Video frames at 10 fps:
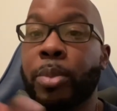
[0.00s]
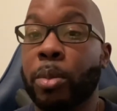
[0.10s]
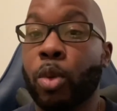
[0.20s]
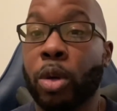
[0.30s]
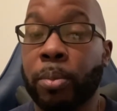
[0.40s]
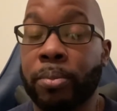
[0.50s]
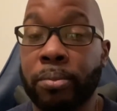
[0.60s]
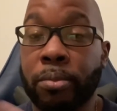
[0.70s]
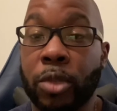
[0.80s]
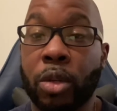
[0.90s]
more
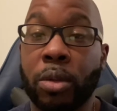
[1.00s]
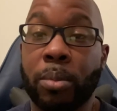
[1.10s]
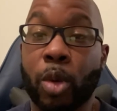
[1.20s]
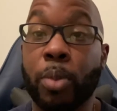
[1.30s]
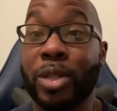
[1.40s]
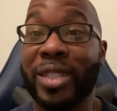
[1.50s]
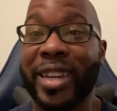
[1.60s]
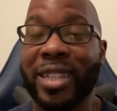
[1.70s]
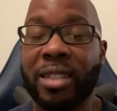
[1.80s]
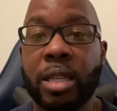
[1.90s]
precise.